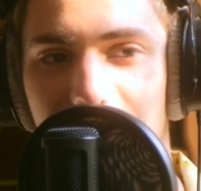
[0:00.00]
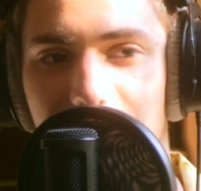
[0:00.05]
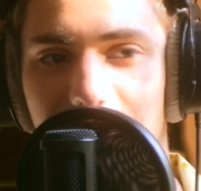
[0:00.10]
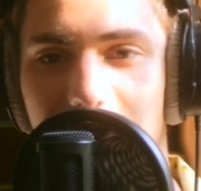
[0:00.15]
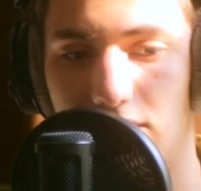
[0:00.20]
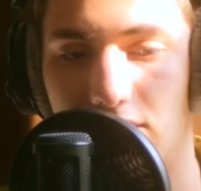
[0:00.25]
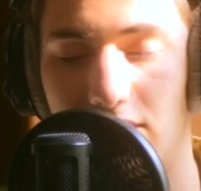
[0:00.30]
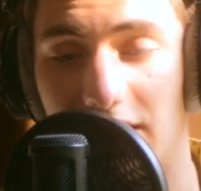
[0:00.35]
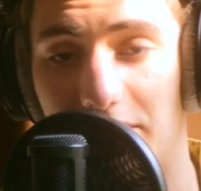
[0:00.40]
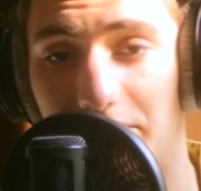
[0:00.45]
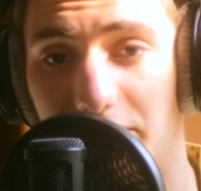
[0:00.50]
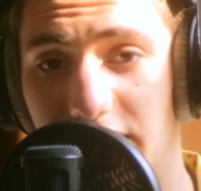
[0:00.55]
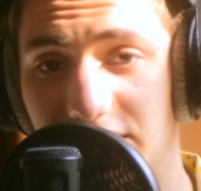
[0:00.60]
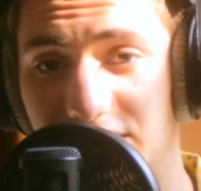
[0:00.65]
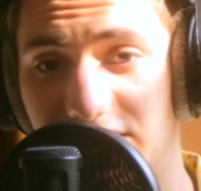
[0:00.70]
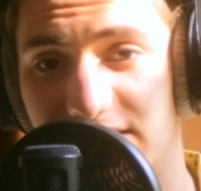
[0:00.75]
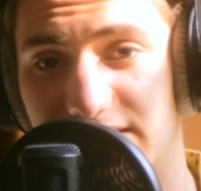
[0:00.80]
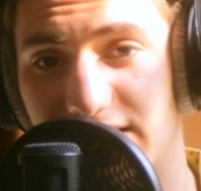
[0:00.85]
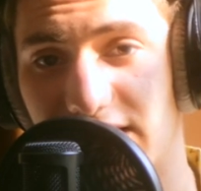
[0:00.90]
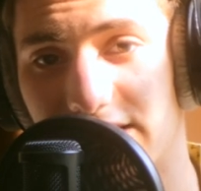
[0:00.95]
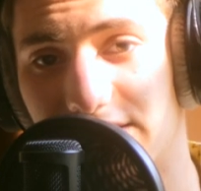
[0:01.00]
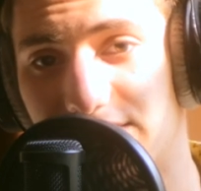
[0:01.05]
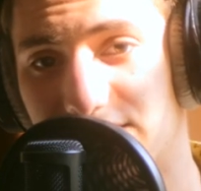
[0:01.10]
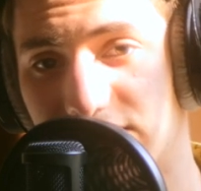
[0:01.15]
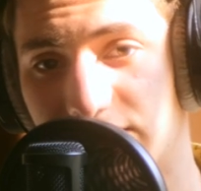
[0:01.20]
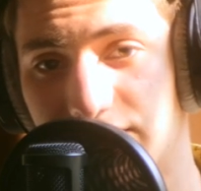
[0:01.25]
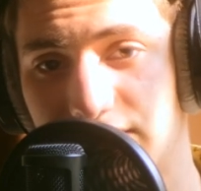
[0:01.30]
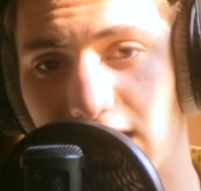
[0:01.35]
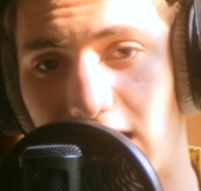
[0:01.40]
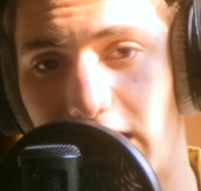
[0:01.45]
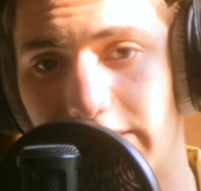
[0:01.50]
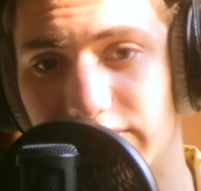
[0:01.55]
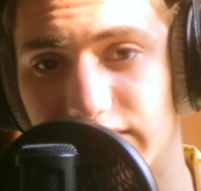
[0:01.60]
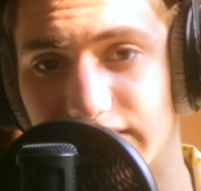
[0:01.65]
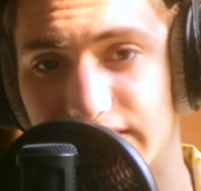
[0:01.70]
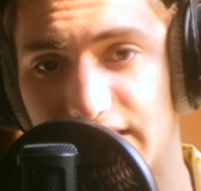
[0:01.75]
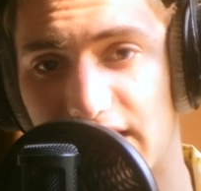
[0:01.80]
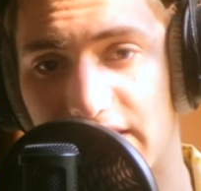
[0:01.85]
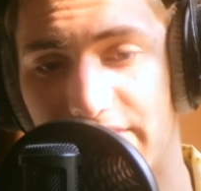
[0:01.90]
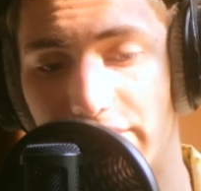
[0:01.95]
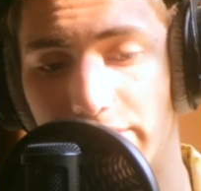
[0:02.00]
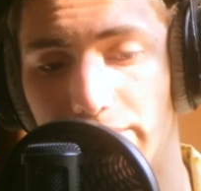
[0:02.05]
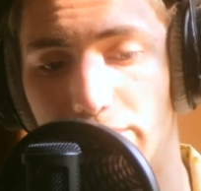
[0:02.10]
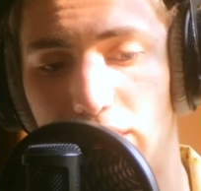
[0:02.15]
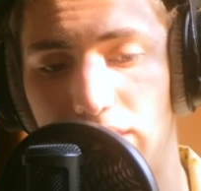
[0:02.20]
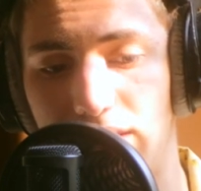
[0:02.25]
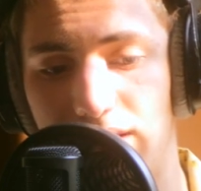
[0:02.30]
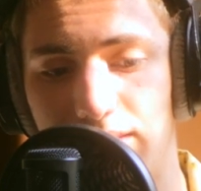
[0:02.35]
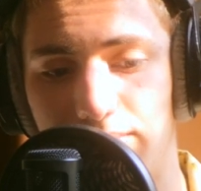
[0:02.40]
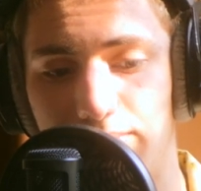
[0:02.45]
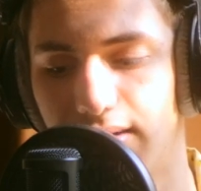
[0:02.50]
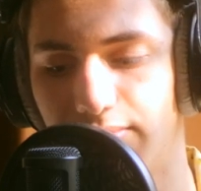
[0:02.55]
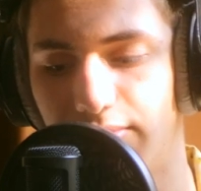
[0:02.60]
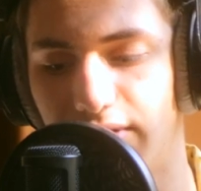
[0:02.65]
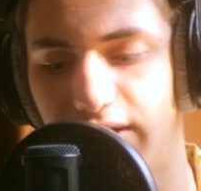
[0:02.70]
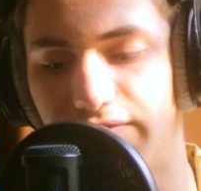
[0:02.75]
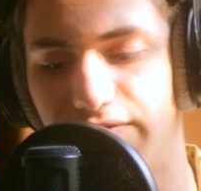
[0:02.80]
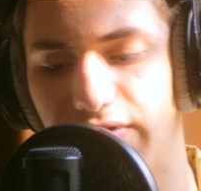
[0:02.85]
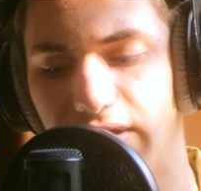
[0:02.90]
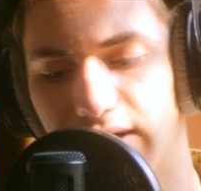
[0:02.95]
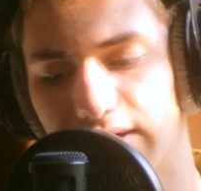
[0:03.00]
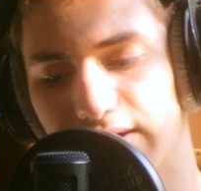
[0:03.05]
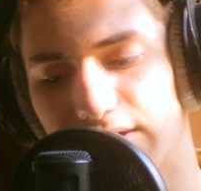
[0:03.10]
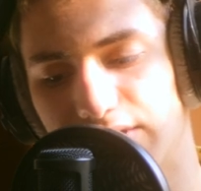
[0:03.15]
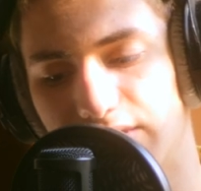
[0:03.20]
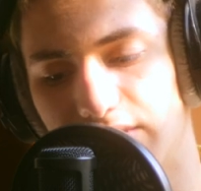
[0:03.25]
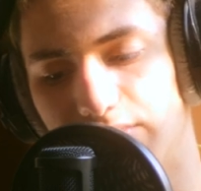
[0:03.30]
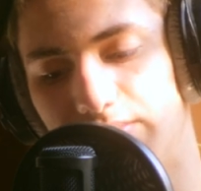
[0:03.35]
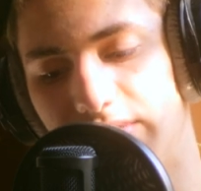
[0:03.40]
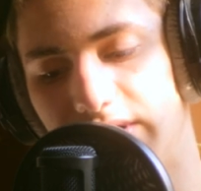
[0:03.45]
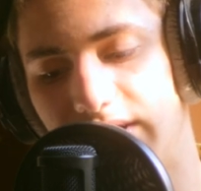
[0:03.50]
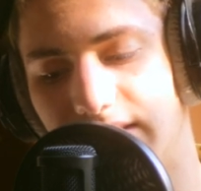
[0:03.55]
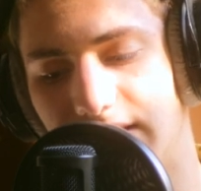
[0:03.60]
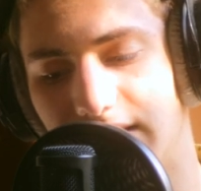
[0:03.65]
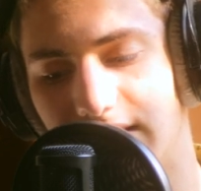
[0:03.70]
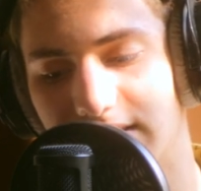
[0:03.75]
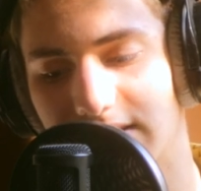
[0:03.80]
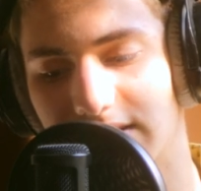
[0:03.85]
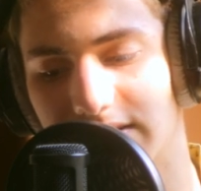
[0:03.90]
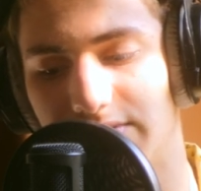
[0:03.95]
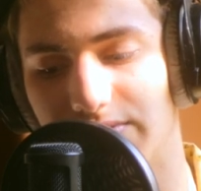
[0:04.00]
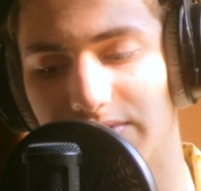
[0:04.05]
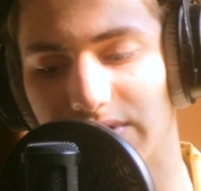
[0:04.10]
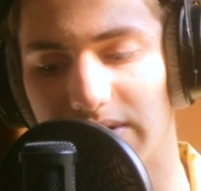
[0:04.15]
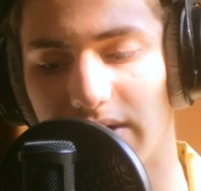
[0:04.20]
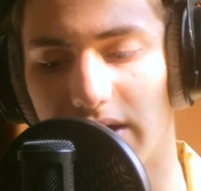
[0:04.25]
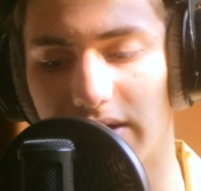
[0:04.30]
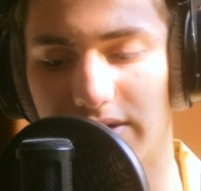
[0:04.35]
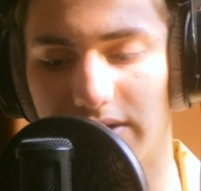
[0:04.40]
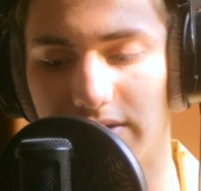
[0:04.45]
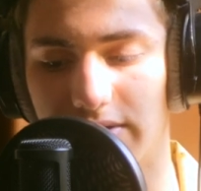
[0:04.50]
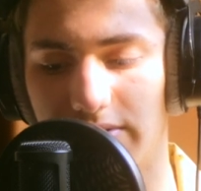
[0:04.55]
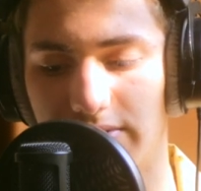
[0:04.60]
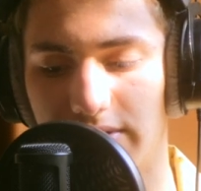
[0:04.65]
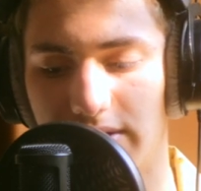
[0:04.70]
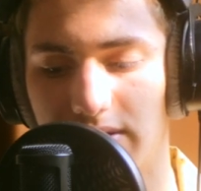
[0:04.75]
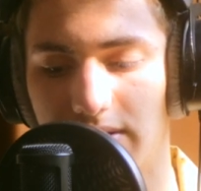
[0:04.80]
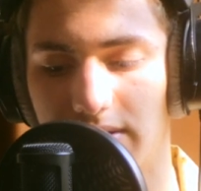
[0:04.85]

It might just take you some time to save up money, but I feel like it shouldn't be an excuse not to do it.